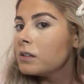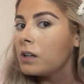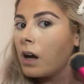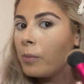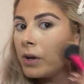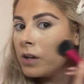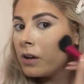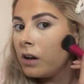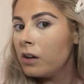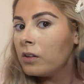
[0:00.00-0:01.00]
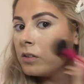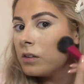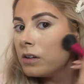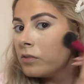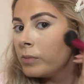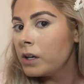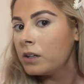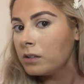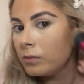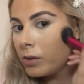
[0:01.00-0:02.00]
dab in all of
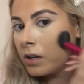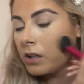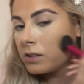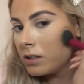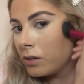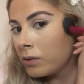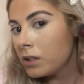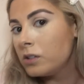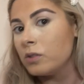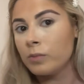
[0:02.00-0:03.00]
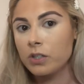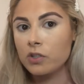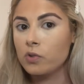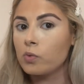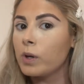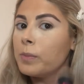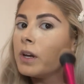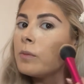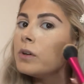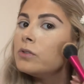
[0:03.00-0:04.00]
my products. I don't really do much
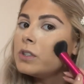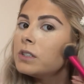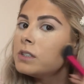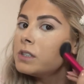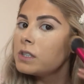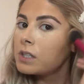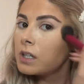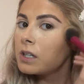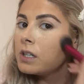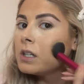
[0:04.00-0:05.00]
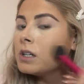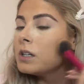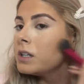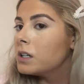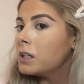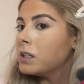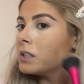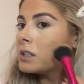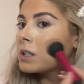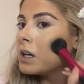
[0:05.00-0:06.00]
sweeping motions and
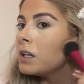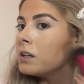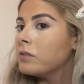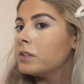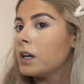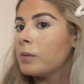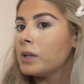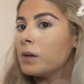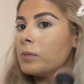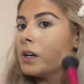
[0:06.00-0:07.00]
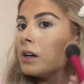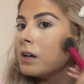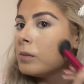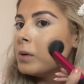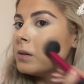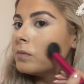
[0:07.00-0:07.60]
just kind of dab.